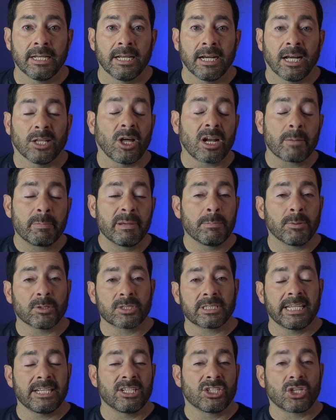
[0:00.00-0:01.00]
A lot of people
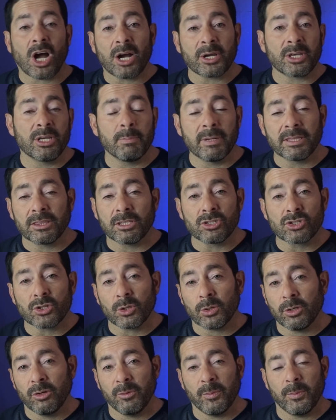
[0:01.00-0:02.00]
say document the
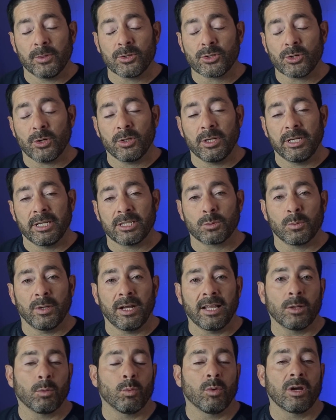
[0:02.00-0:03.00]
journey as
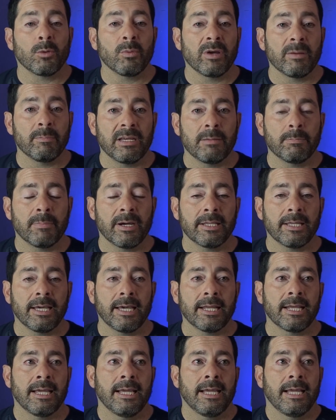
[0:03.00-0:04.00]
well. And what do we mean by that?